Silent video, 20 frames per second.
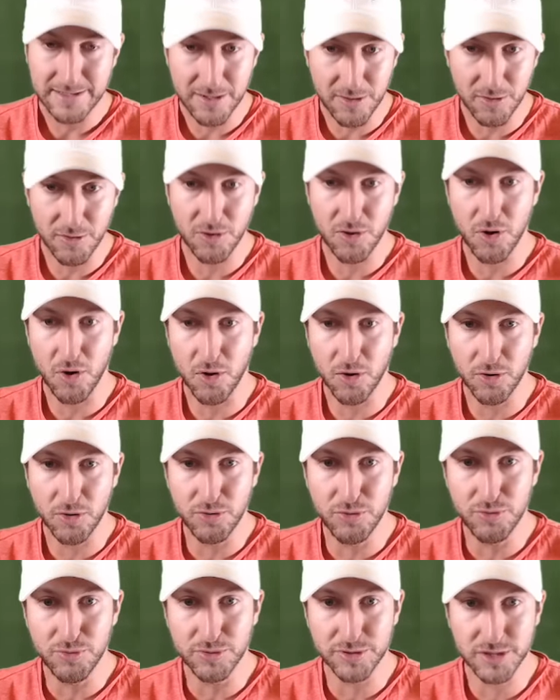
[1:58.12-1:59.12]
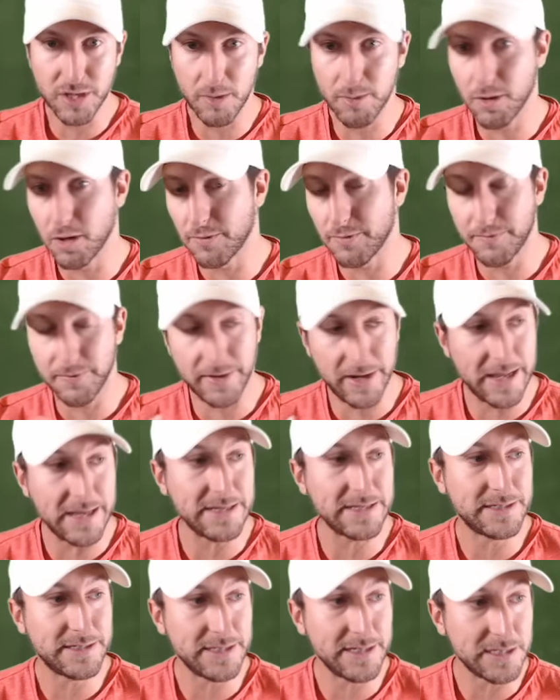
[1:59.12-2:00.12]
Derek Carr, who is coming off of an
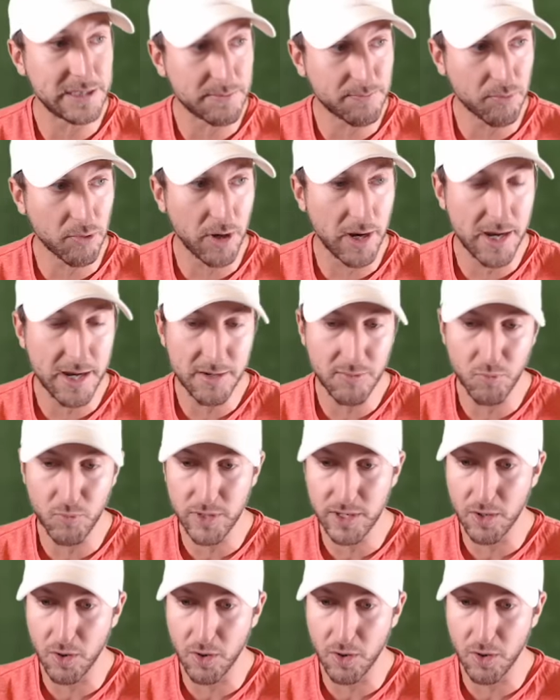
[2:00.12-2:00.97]
AC sprain,